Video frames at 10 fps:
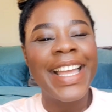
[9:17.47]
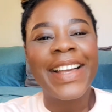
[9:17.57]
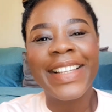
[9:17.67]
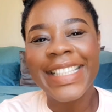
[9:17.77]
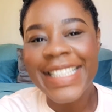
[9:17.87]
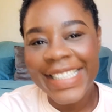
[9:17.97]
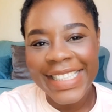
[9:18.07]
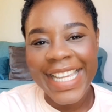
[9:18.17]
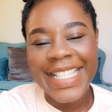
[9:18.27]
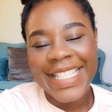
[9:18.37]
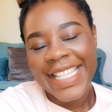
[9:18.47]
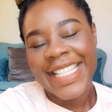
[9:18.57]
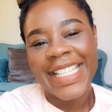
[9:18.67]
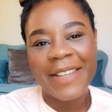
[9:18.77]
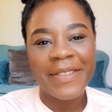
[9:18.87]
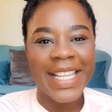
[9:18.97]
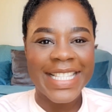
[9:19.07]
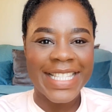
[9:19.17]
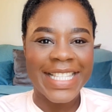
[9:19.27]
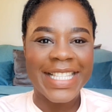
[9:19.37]
Until then, stay safe,
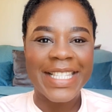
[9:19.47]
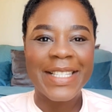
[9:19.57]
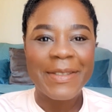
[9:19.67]
cousins.